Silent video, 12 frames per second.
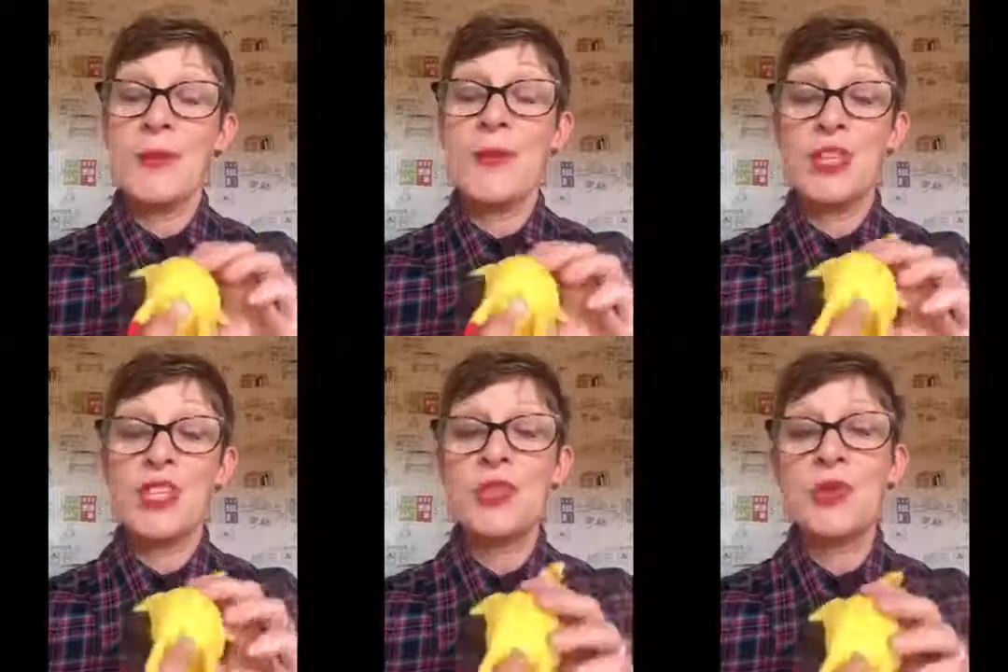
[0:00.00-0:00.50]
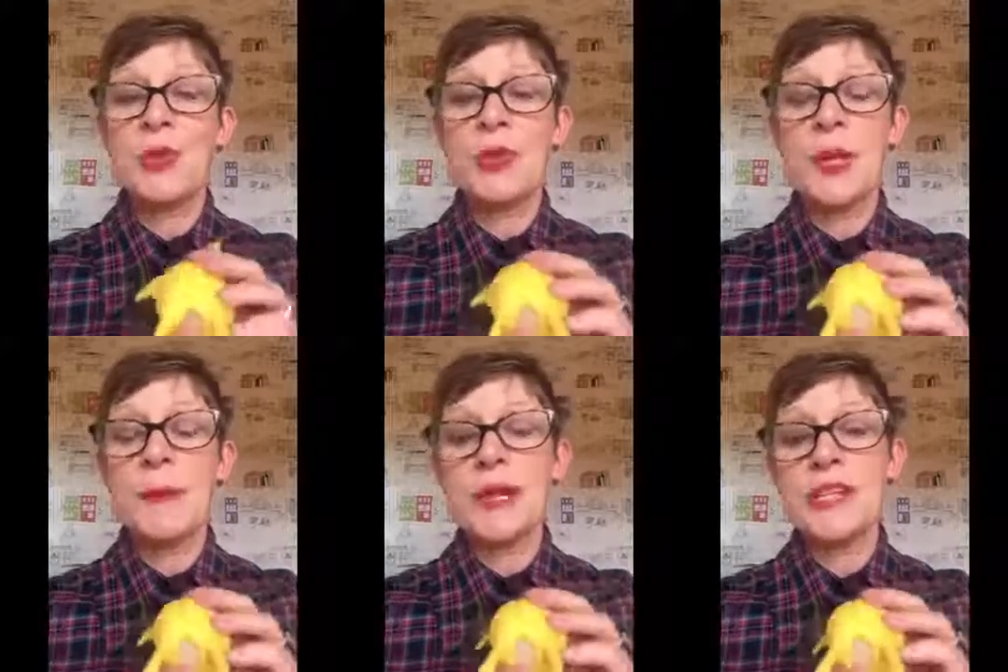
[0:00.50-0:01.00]
which is called
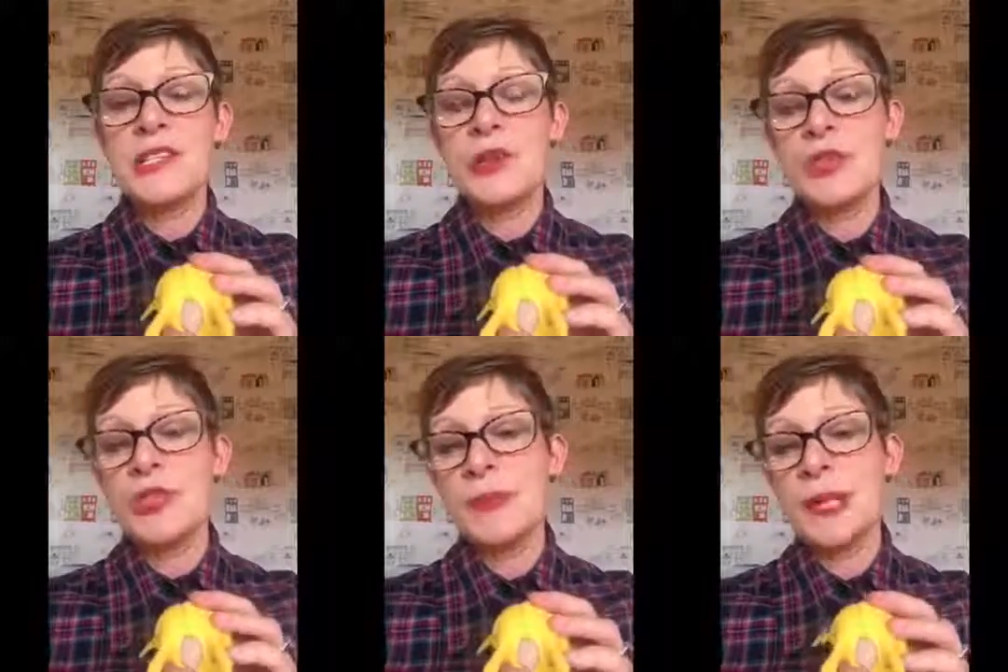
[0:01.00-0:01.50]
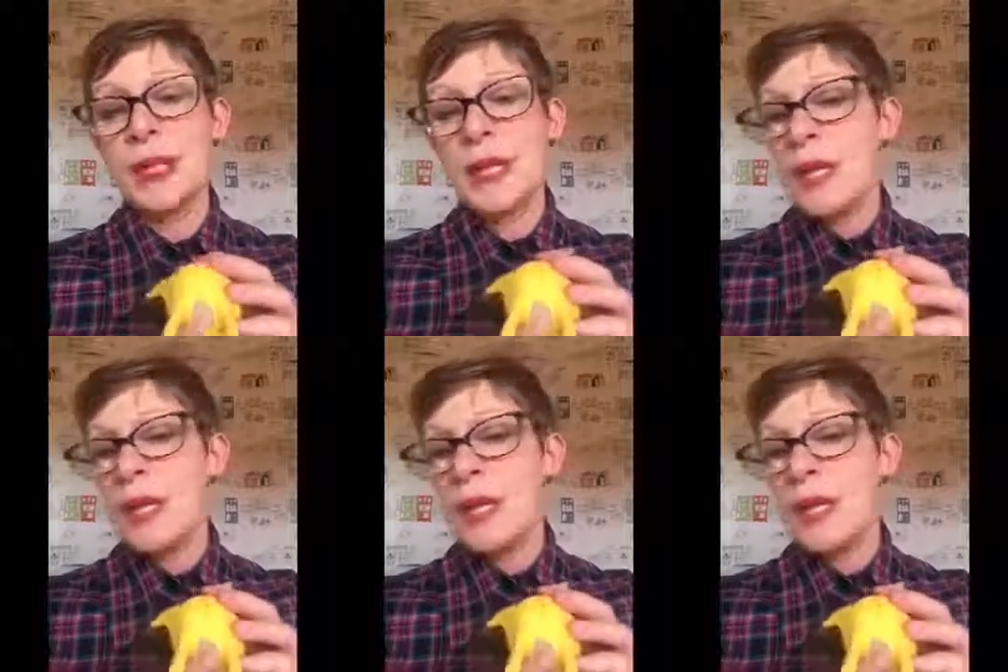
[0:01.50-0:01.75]
an episiotomy?